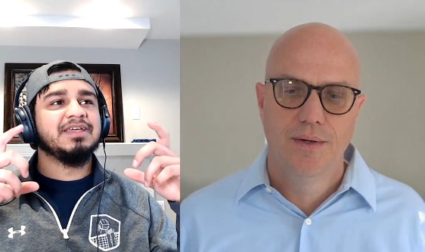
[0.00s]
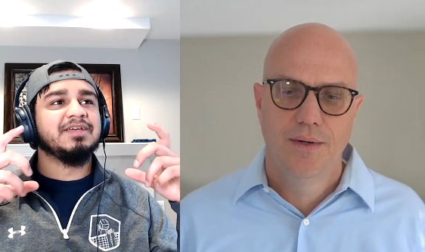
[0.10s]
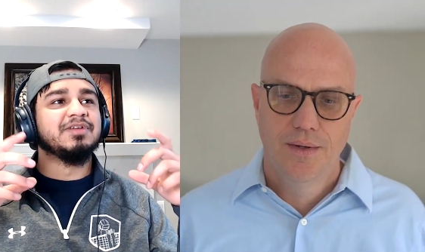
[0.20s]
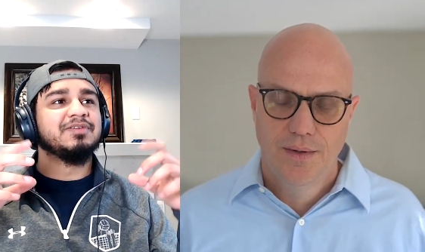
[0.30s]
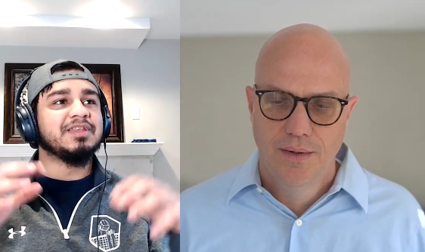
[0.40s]

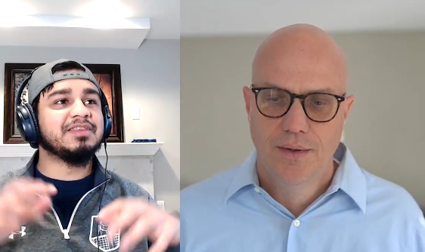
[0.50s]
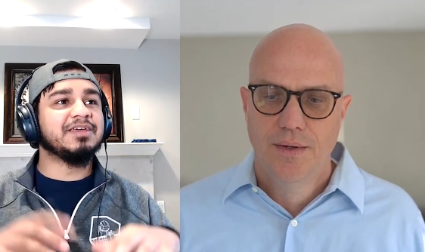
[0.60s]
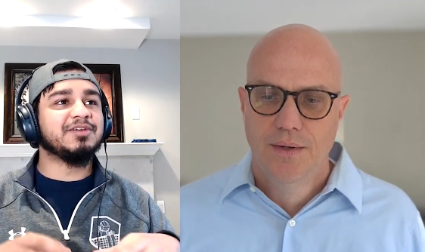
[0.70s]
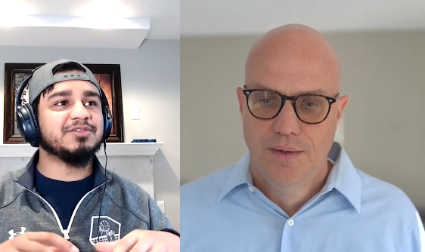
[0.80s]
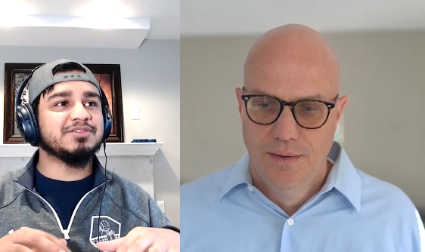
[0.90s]
Speaker 1: even if they
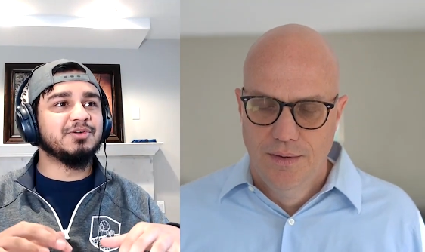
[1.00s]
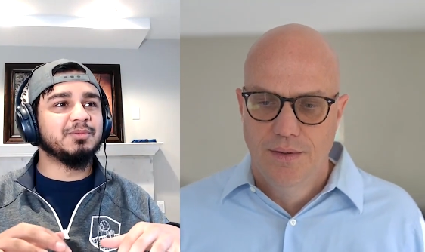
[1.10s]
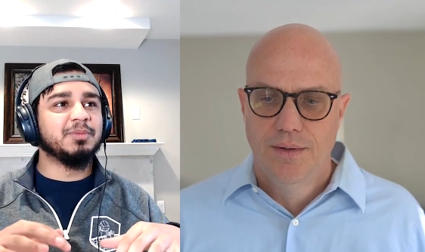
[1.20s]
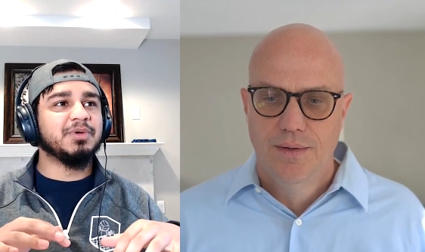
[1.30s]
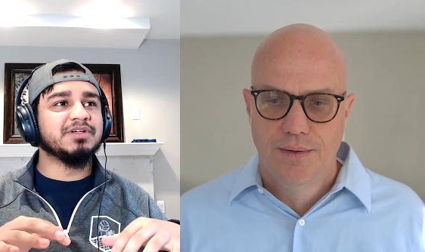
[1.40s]
think you're just a
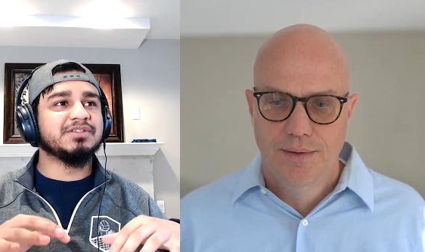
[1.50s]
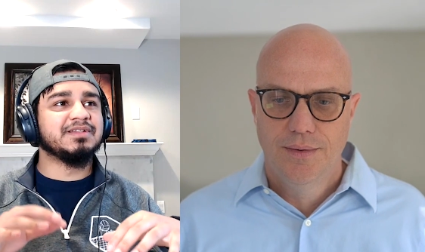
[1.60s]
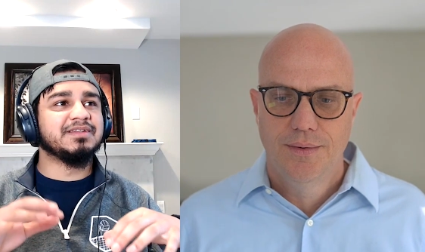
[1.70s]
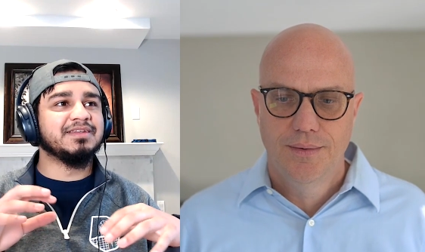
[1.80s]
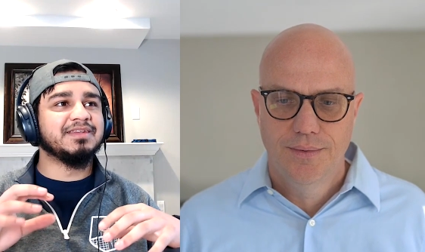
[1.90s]
normal
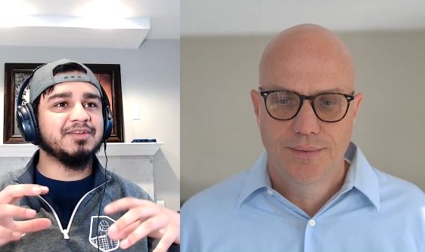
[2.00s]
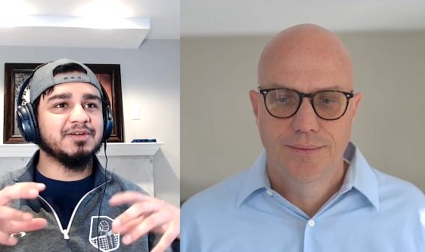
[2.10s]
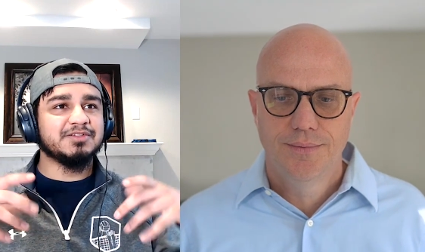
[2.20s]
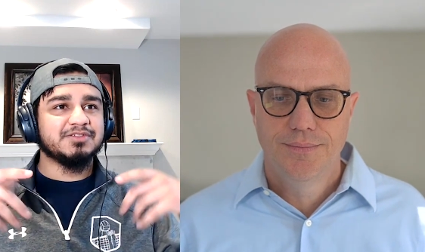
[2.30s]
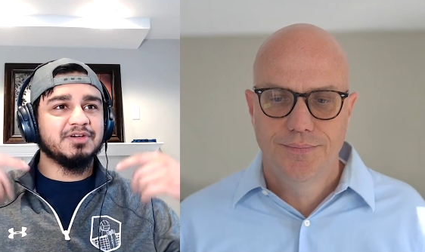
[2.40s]
person, then
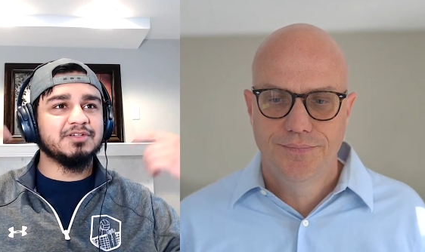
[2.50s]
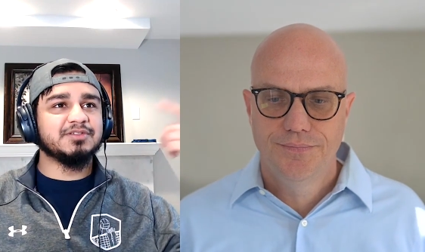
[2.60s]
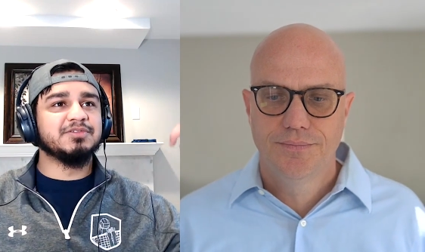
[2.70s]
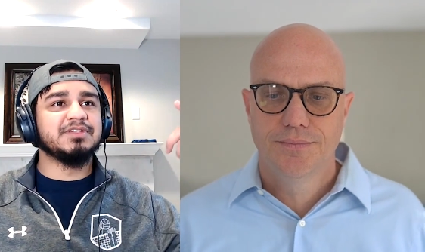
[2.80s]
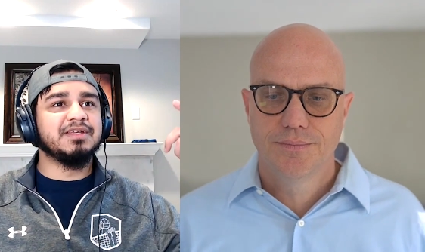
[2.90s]
they're going to start
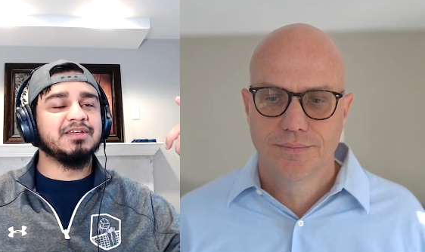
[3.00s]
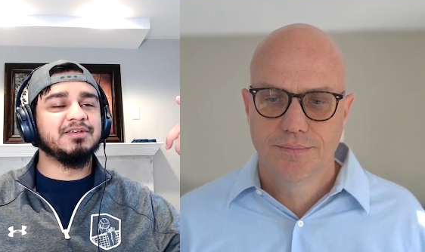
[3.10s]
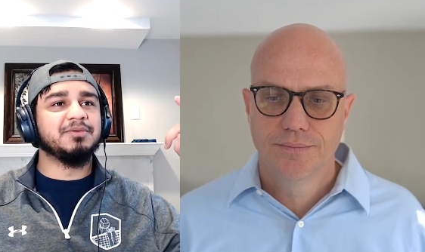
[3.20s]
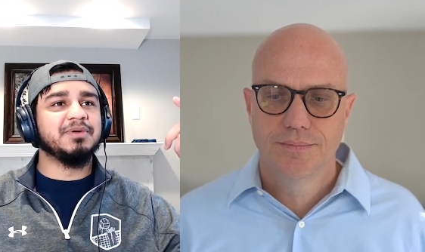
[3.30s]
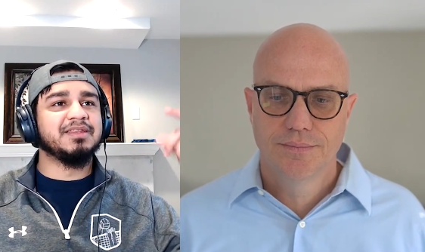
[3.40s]
associating
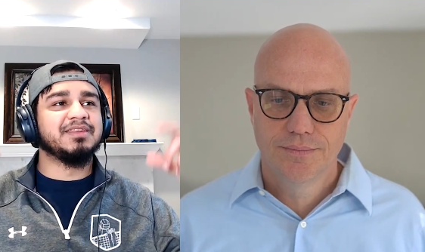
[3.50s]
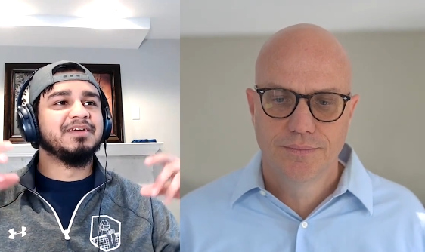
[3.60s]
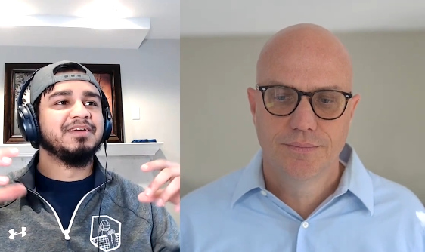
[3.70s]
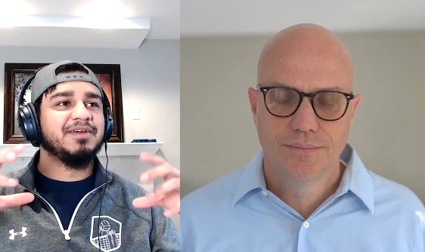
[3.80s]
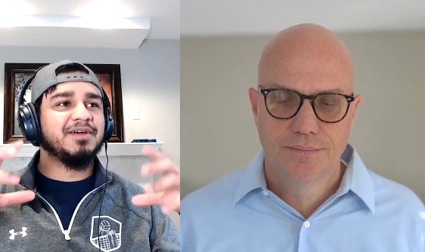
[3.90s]
you with,
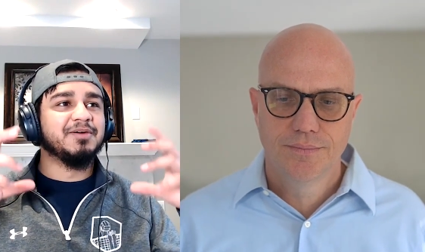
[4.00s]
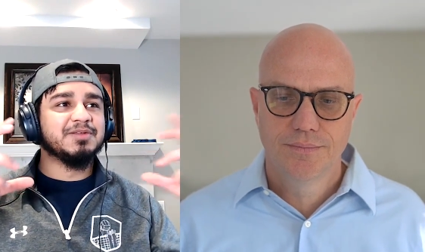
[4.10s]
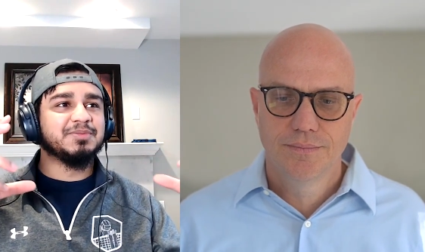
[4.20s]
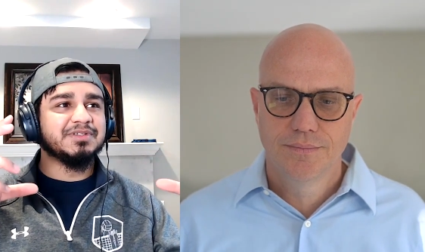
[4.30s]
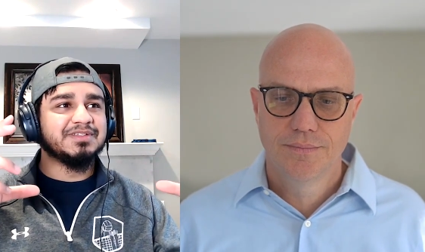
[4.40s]
oh,
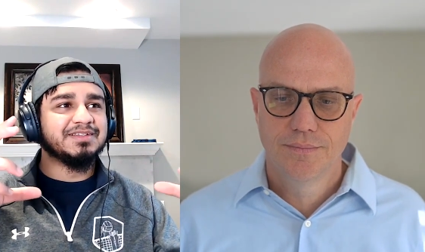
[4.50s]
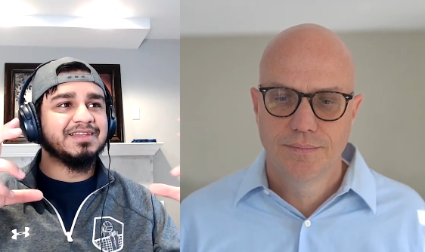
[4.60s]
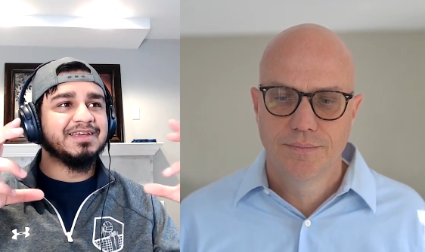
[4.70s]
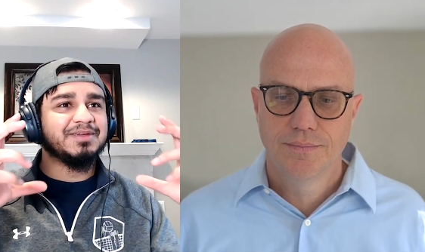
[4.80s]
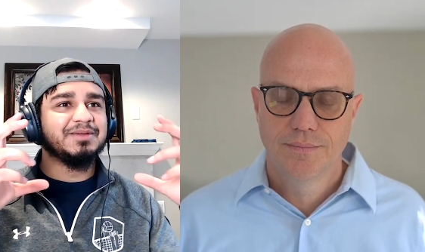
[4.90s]
this person,
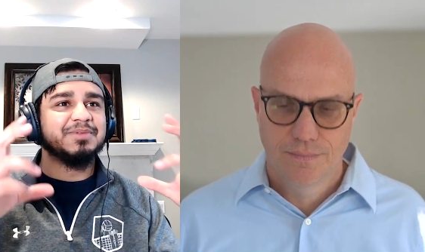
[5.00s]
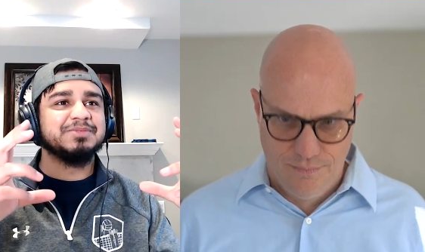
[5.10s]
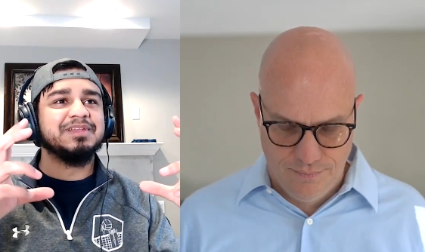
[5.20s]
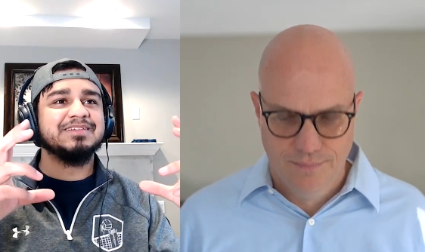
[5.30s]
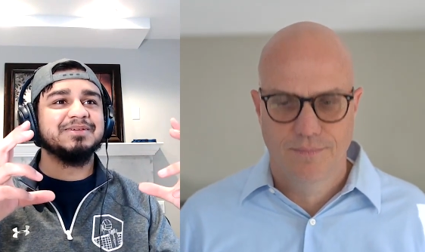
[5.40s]
like, he
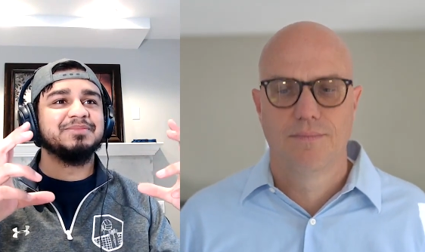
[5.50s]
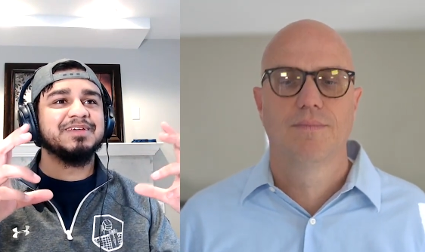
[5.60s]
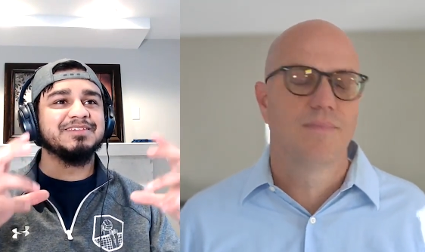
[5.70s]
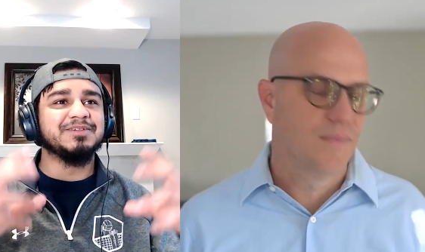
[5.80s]
must be legit because